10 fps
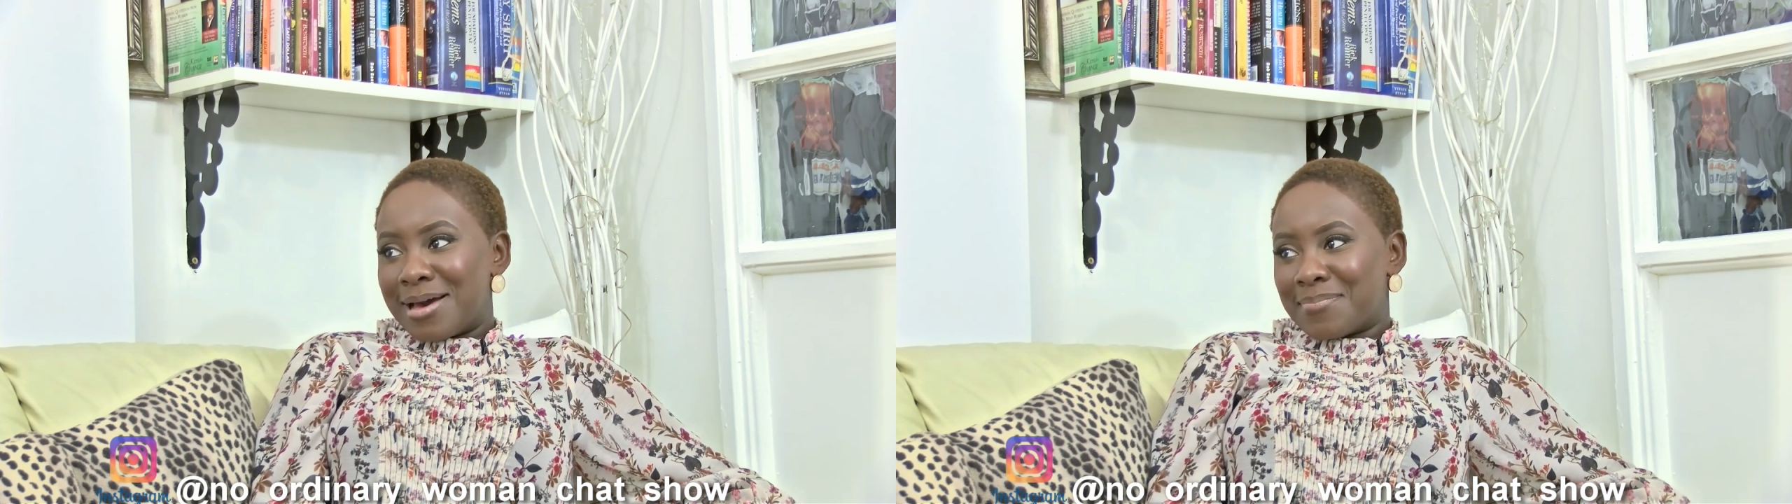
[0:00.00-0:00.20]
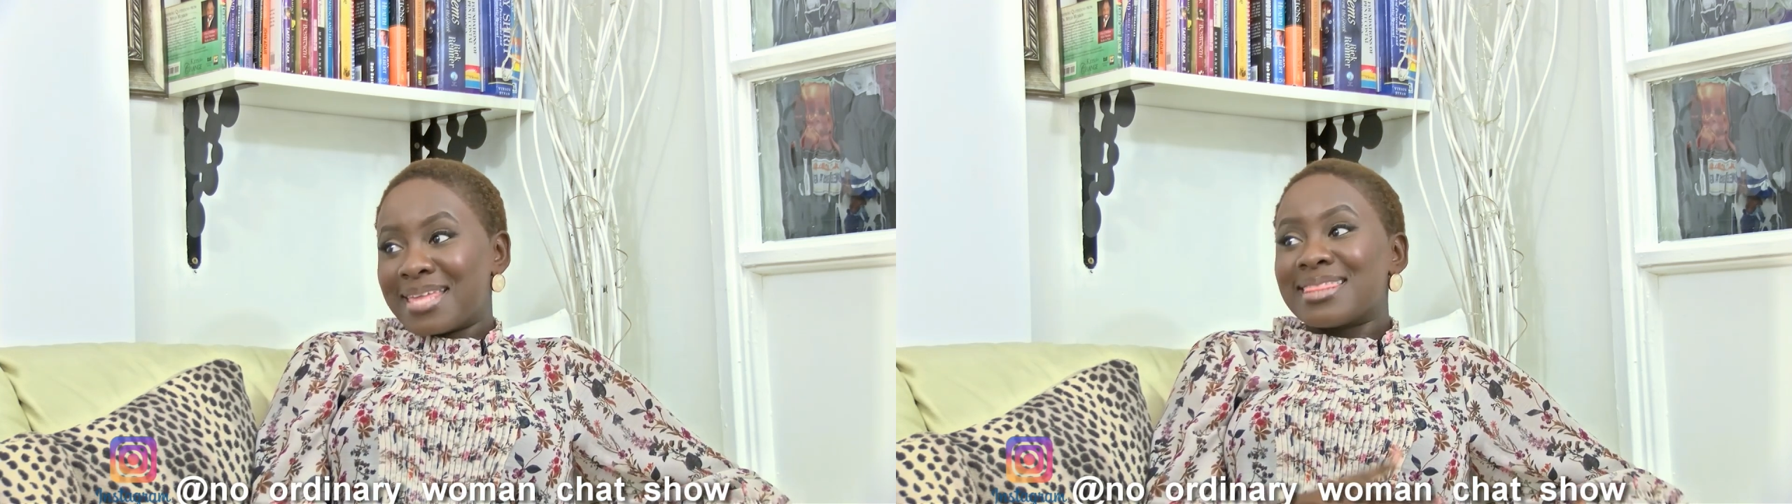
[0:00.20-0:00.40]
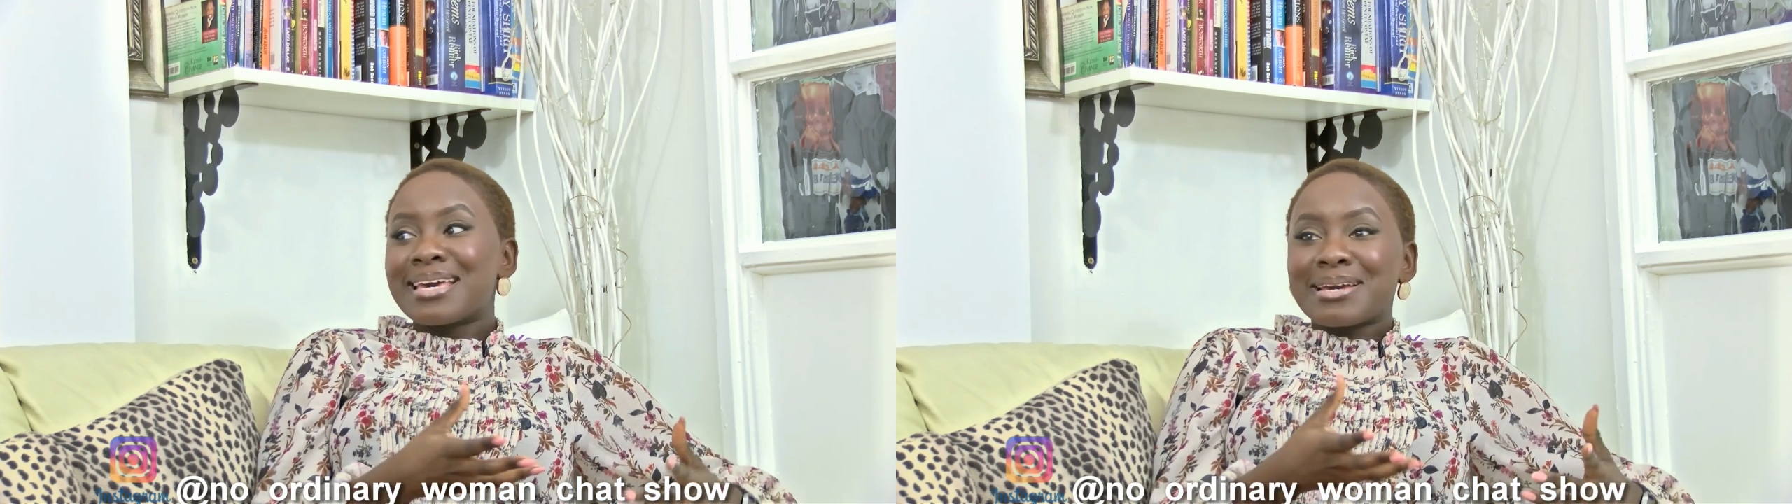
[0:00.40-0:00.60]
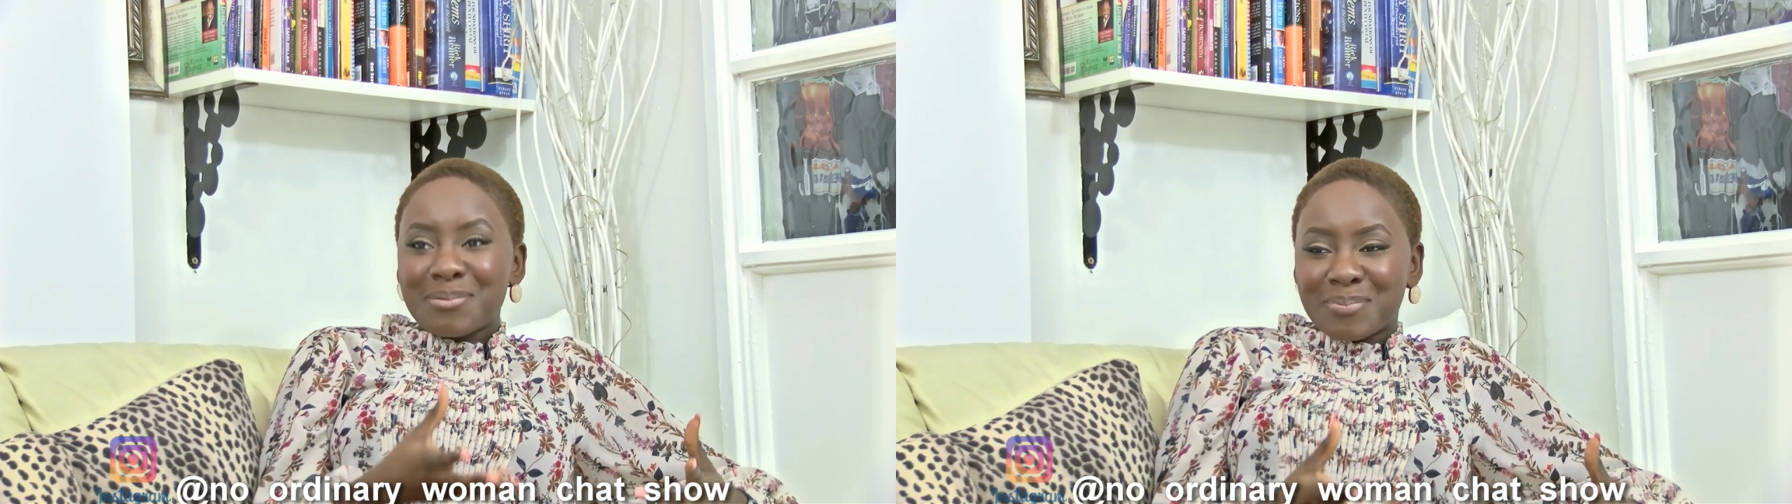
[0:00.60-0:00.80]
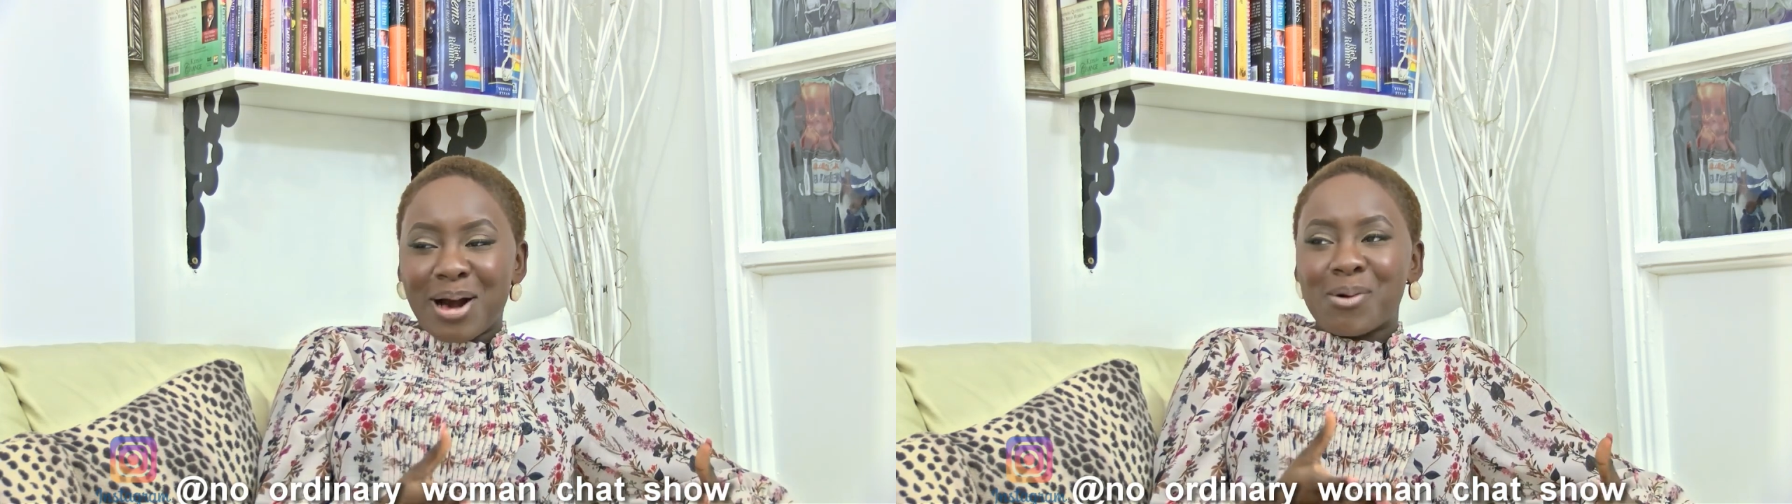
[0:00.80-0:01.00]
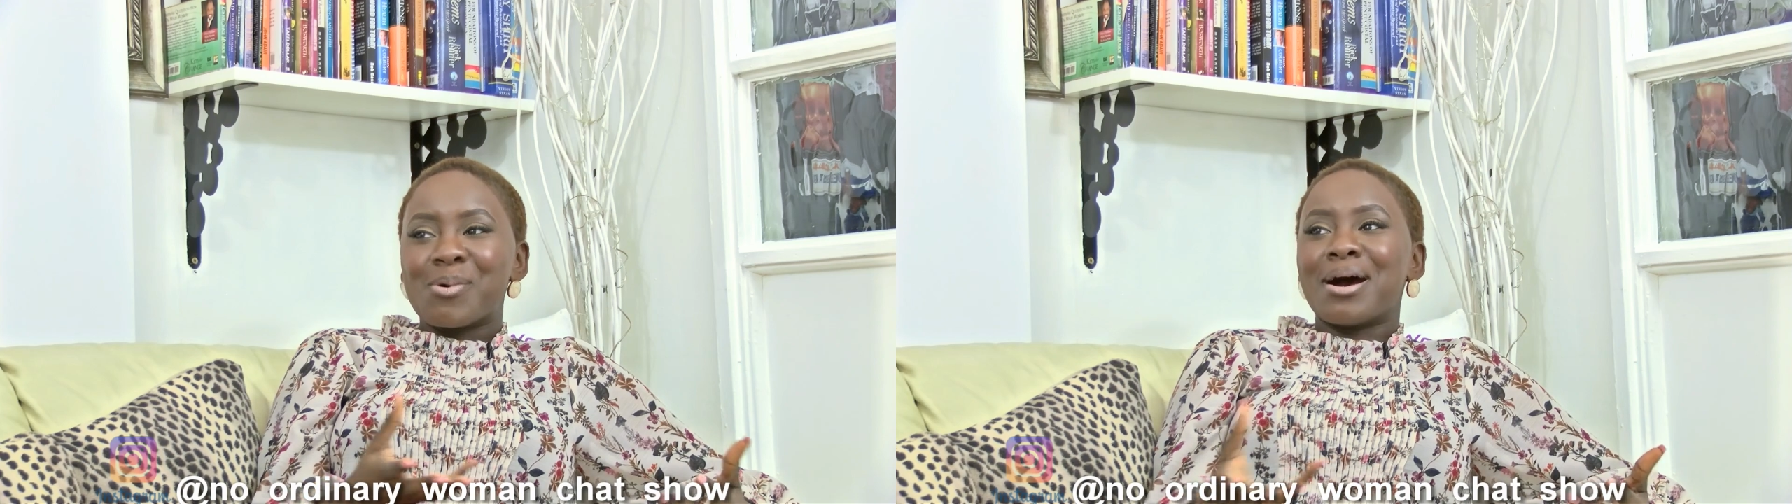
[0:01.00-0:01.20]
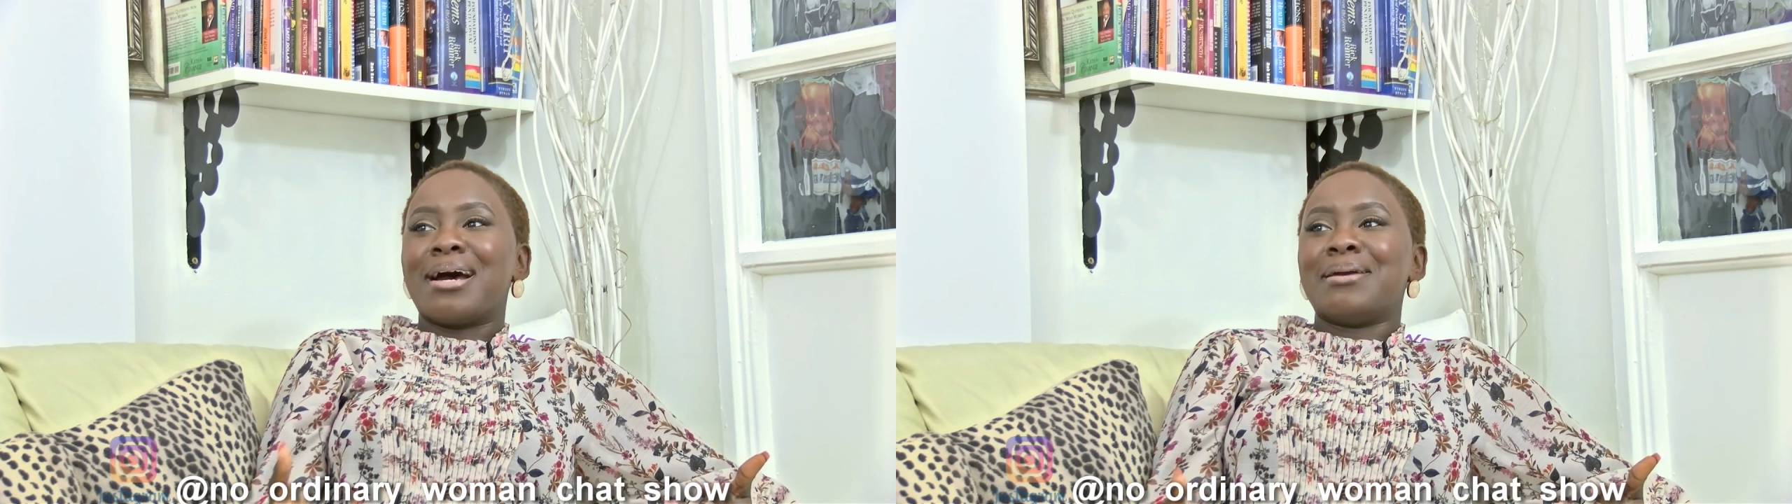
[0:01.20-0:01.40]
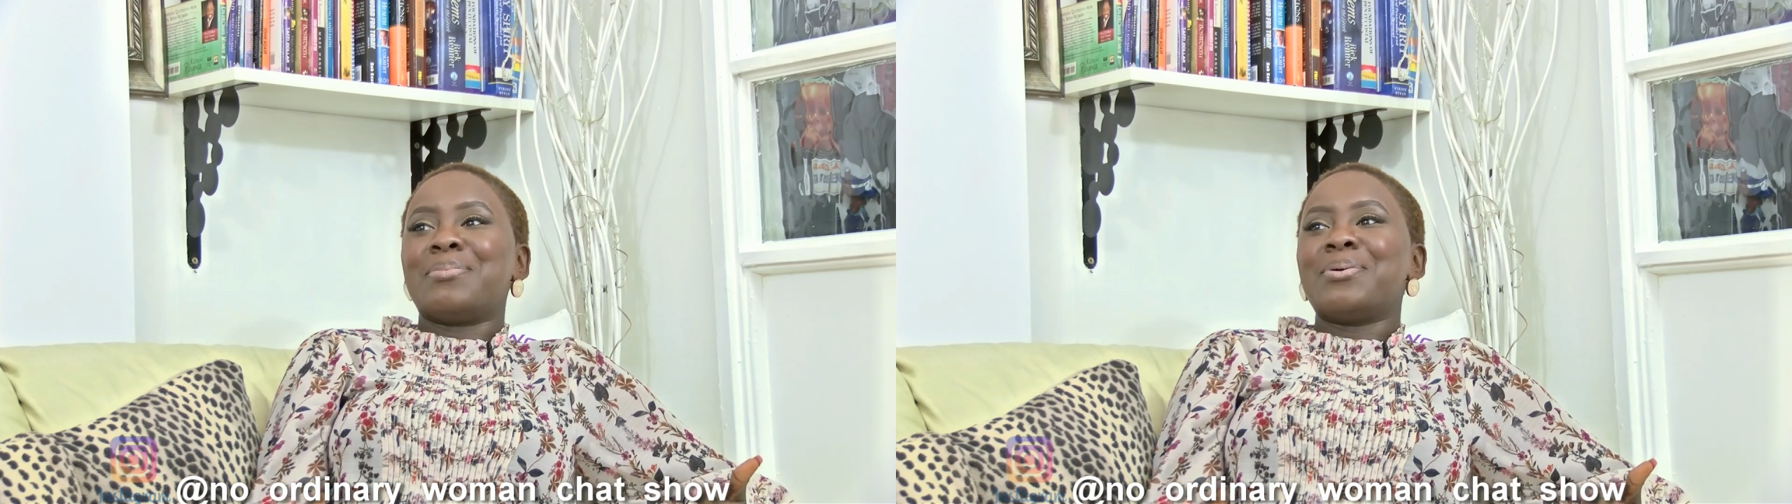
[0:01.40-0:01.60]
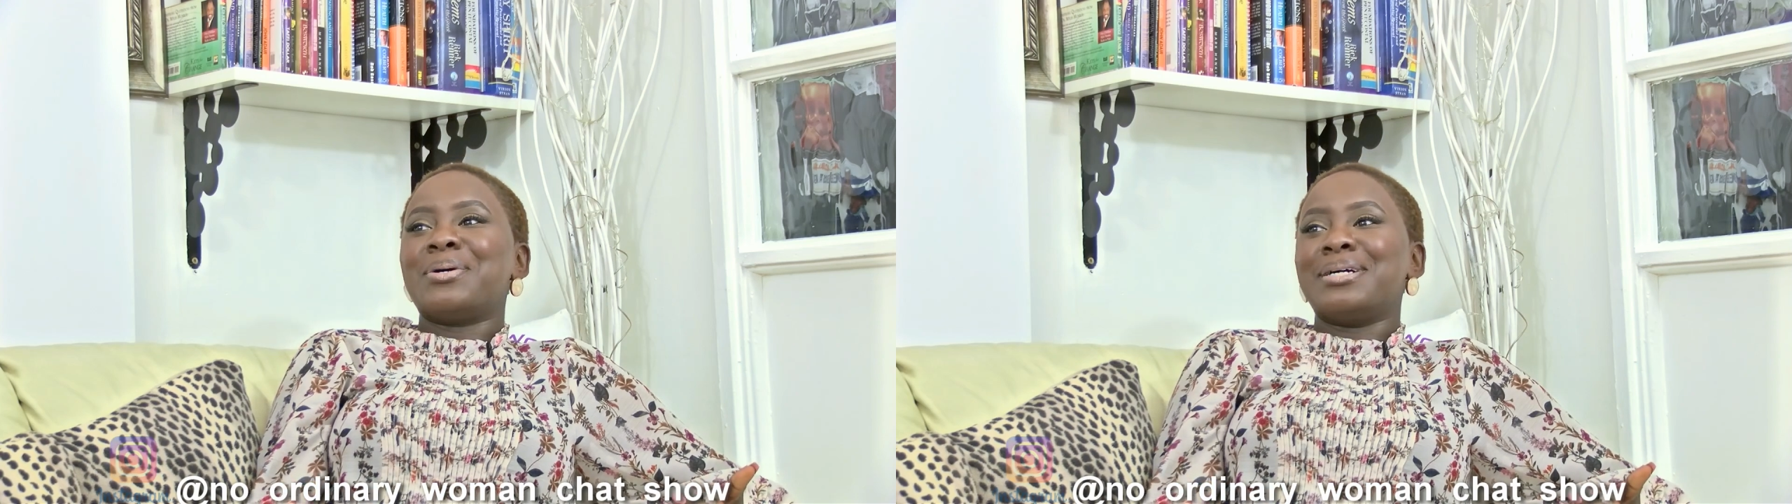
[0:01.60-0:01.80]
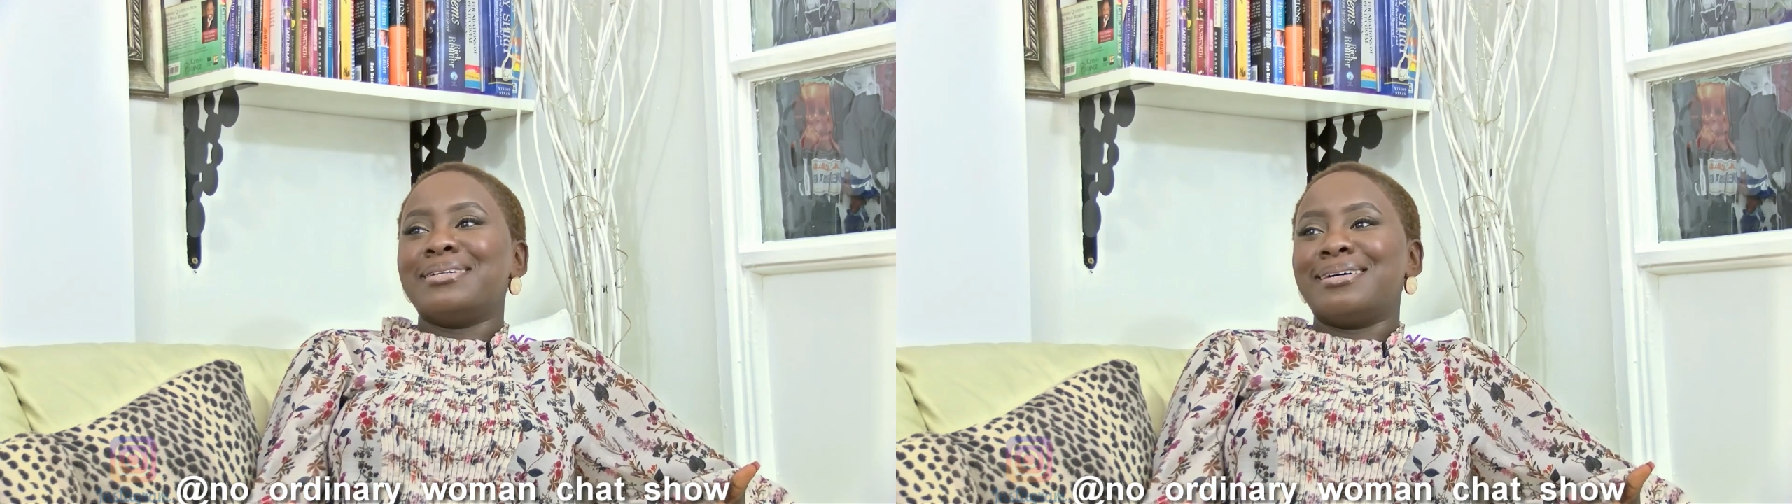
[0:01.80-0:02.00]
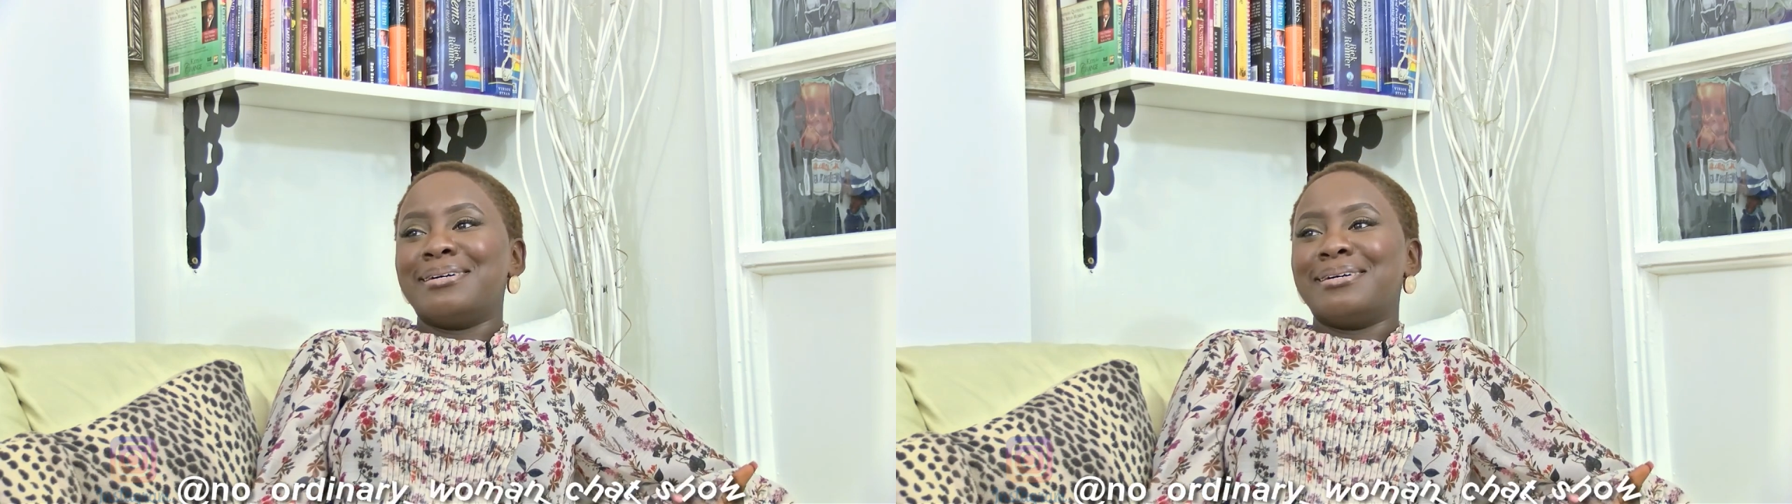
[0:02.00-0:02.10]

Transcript: I think about what I put on